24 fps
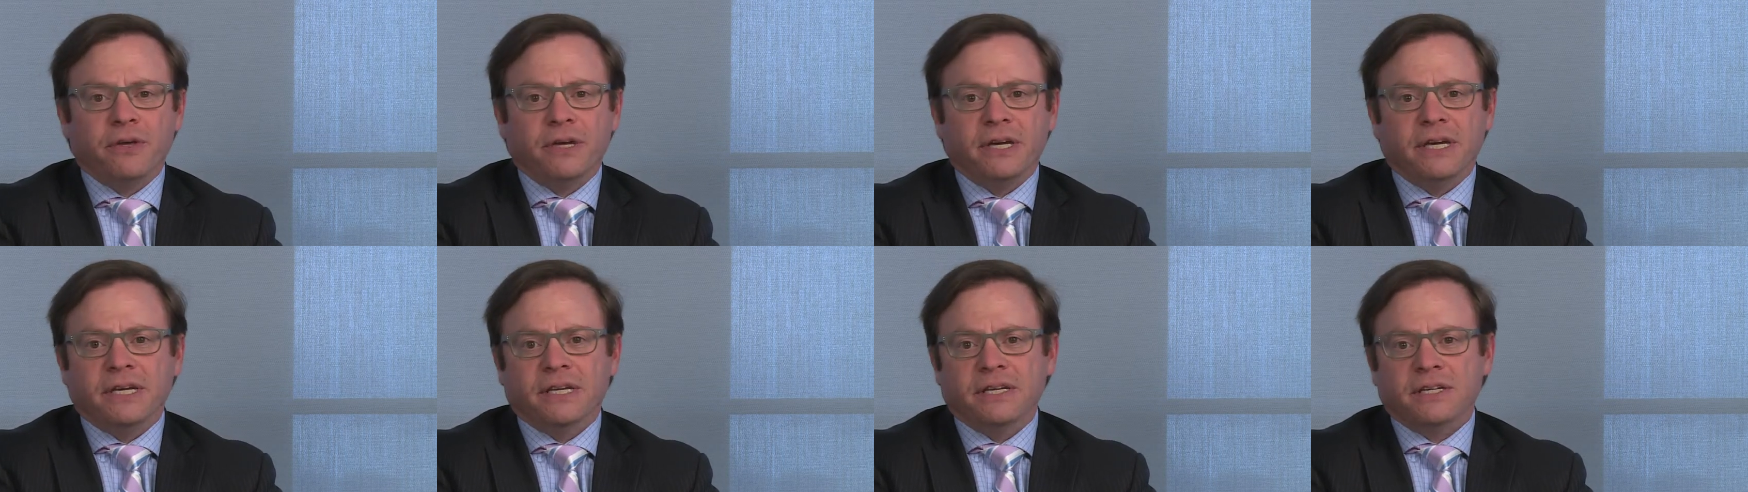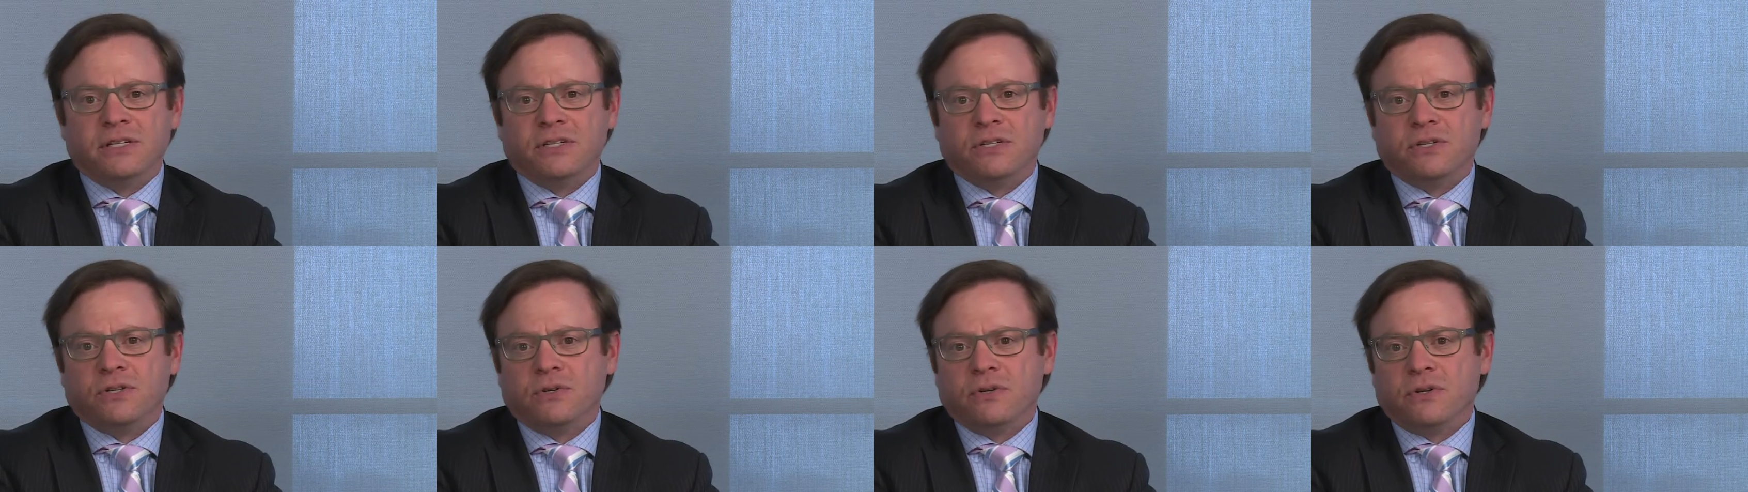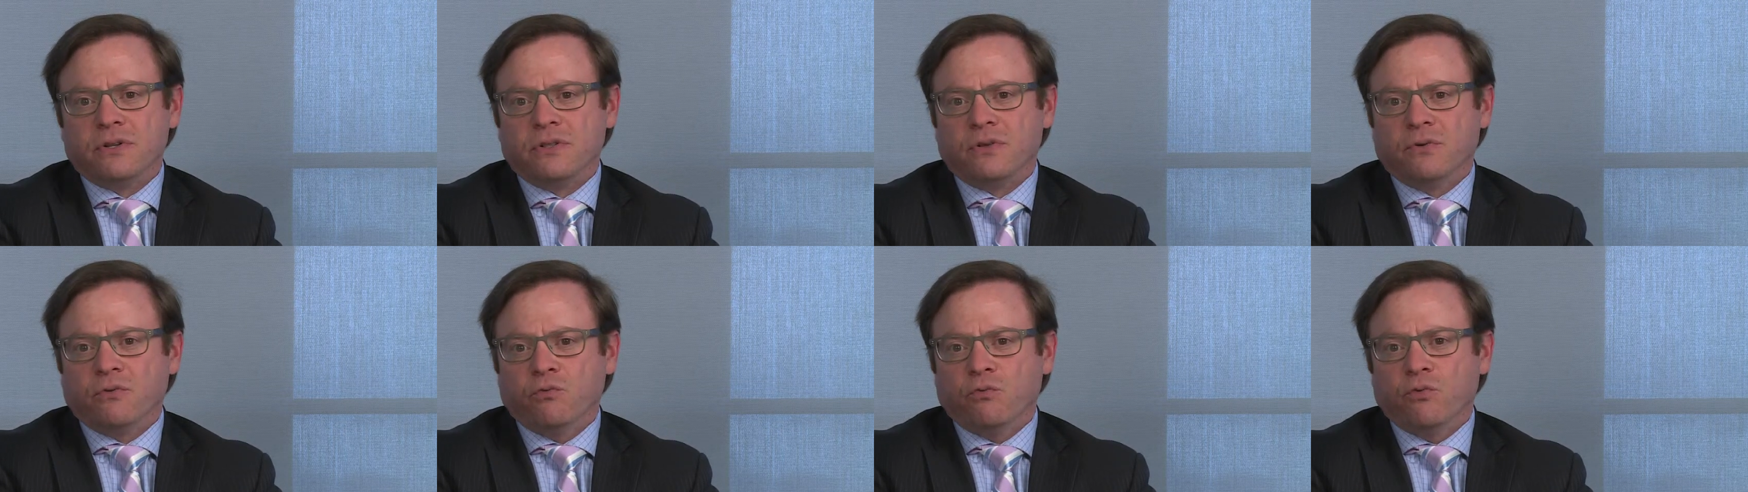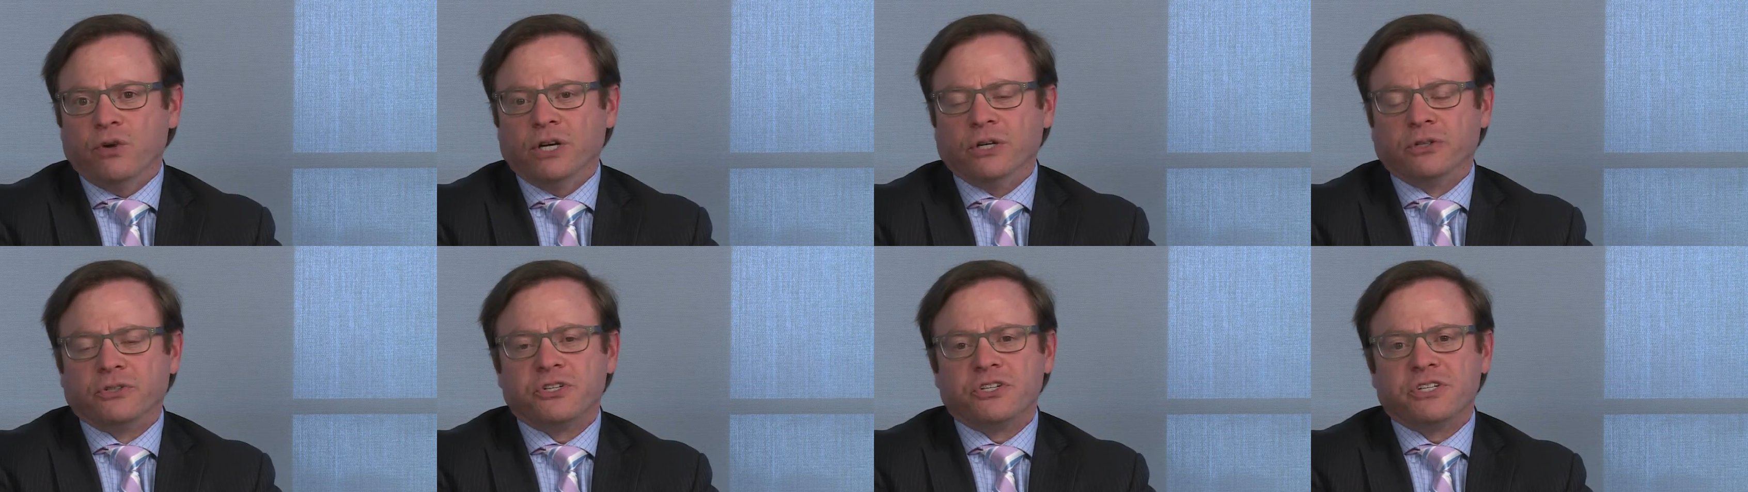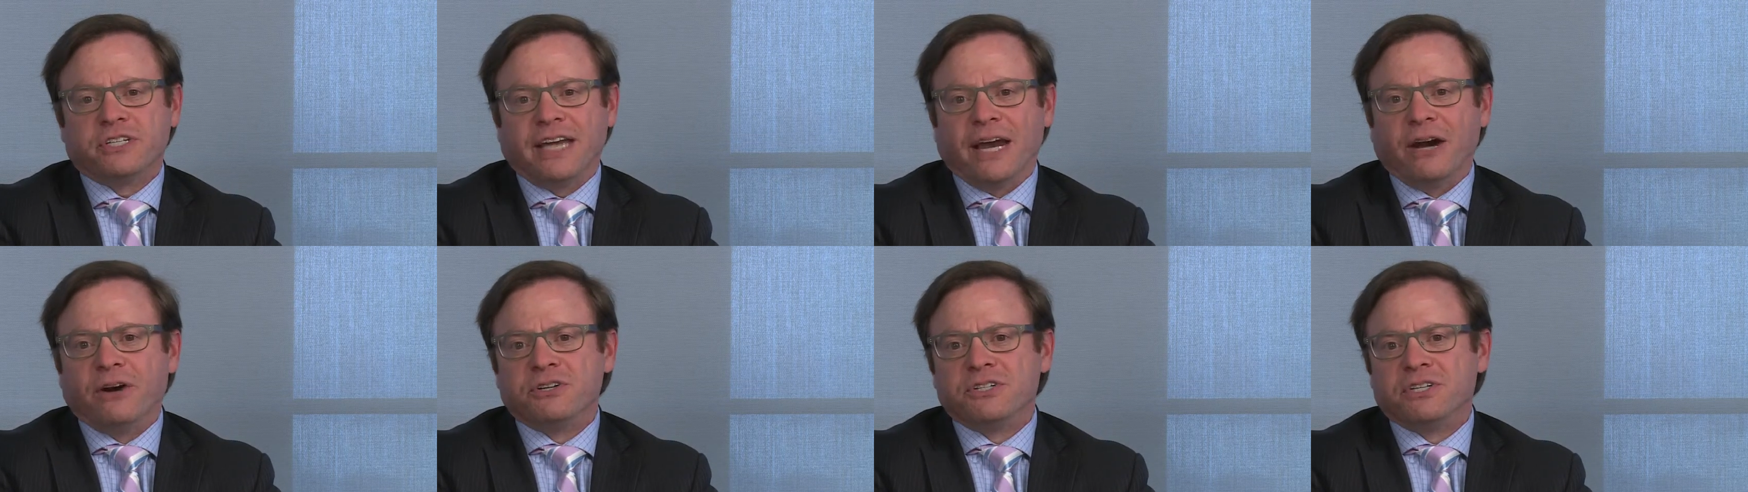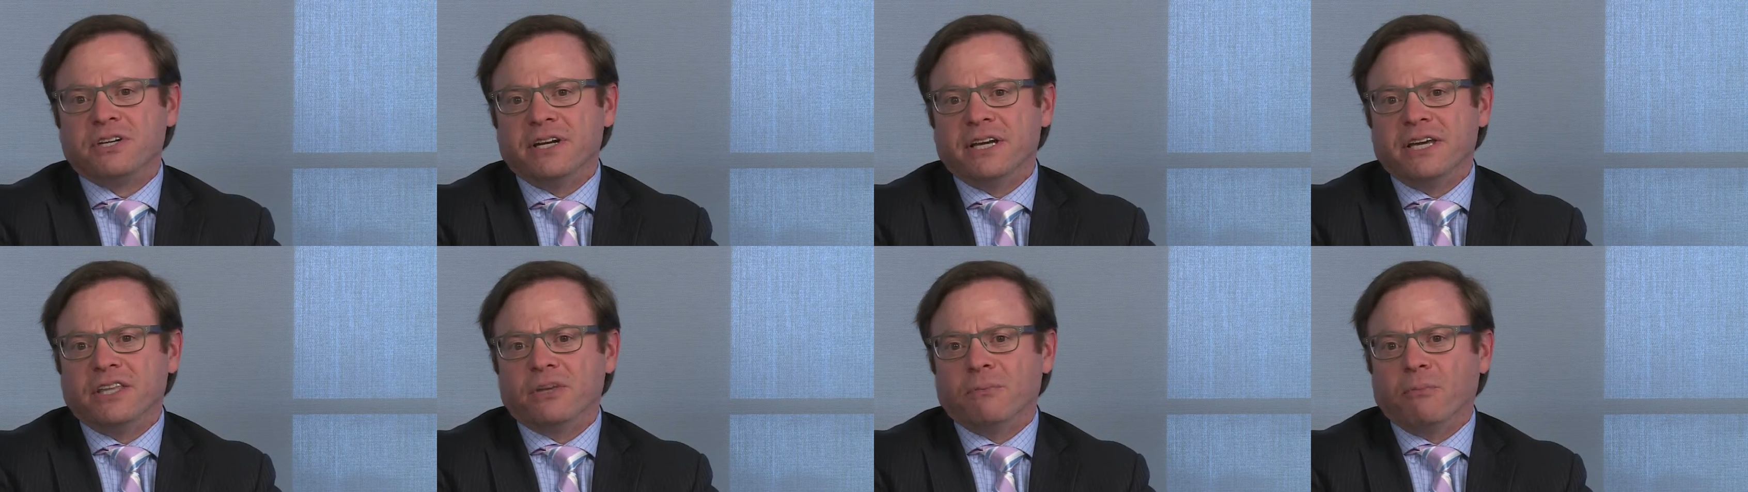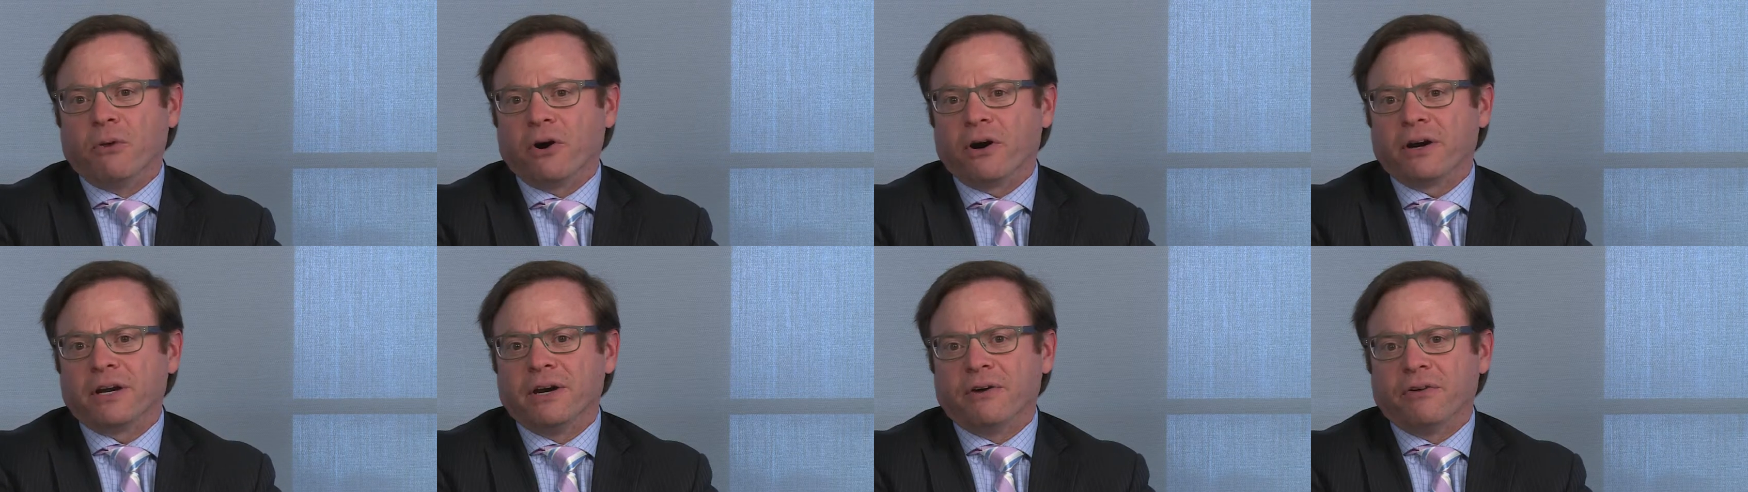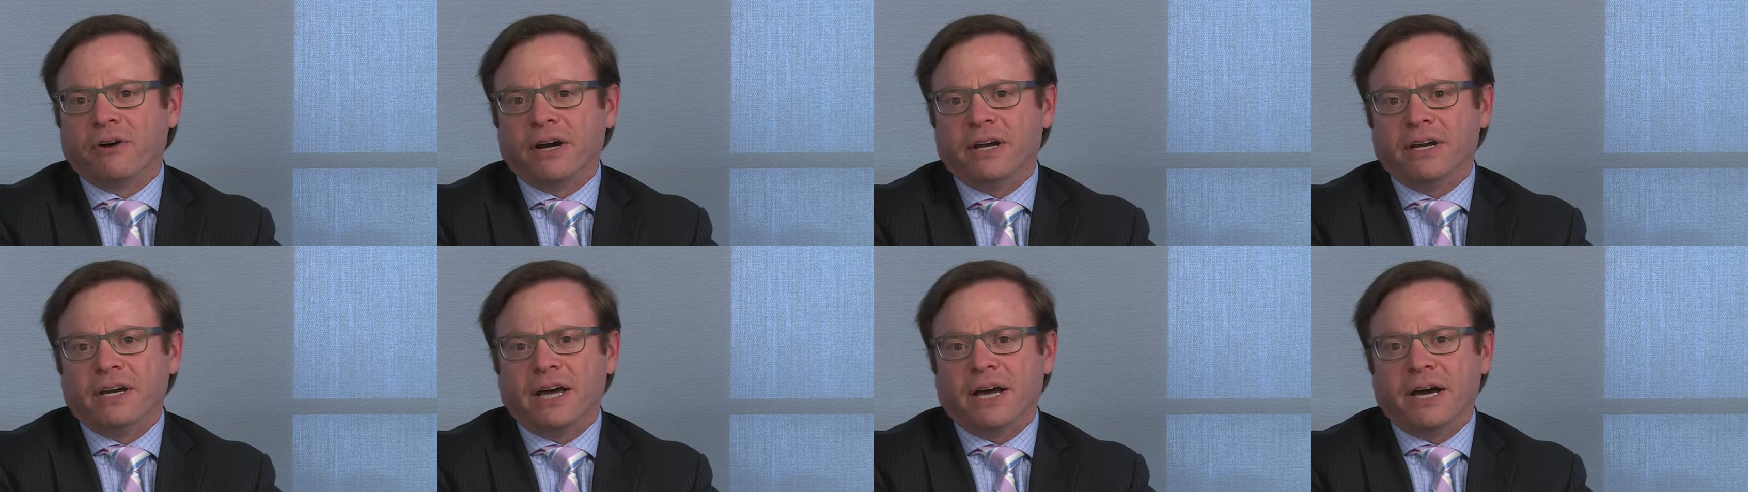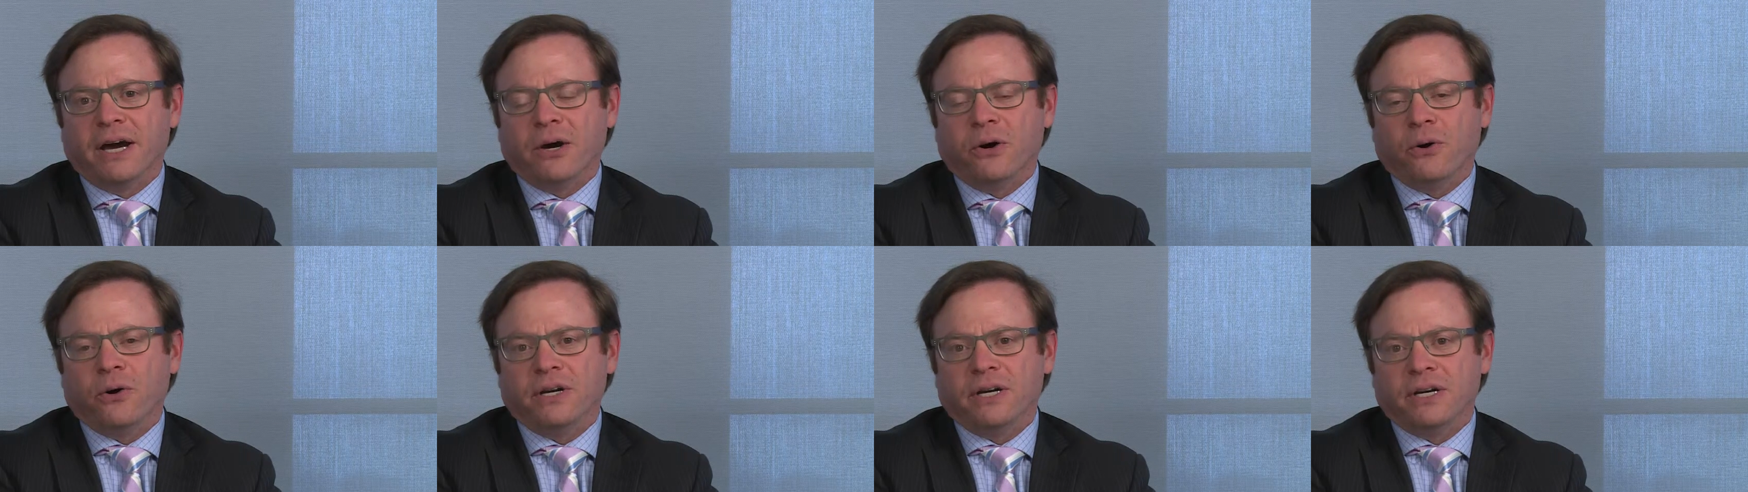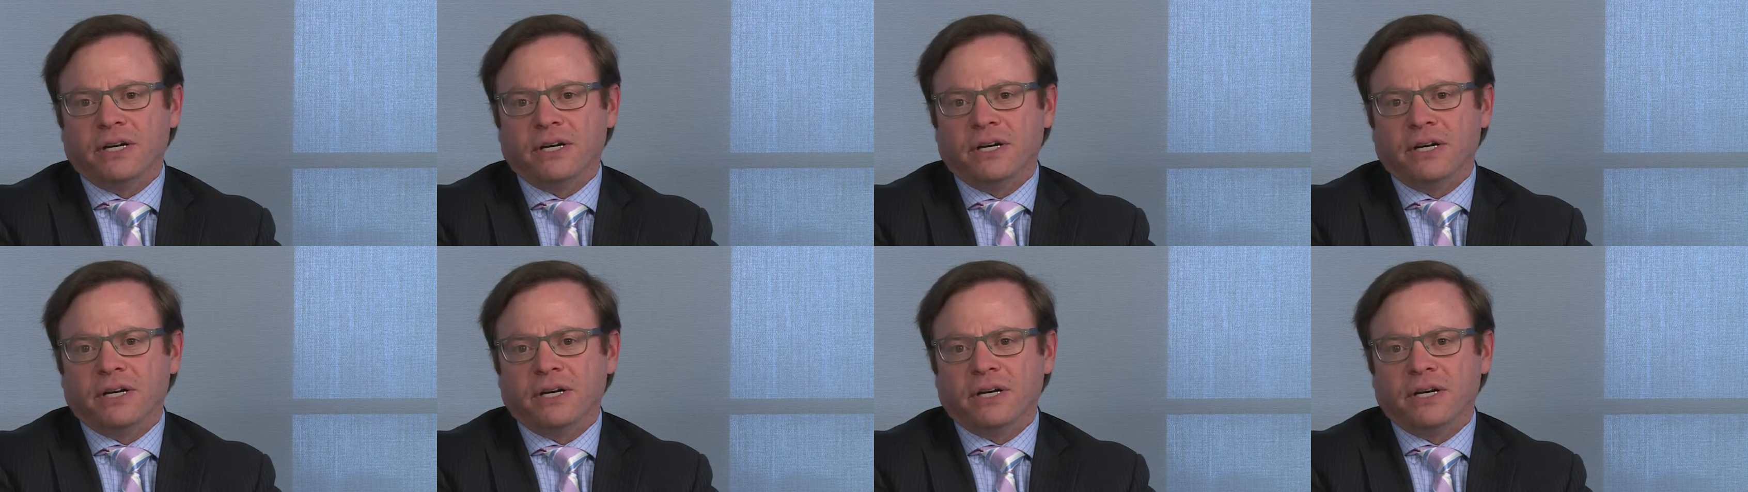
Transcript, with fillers: is the real scarcity in the market right now.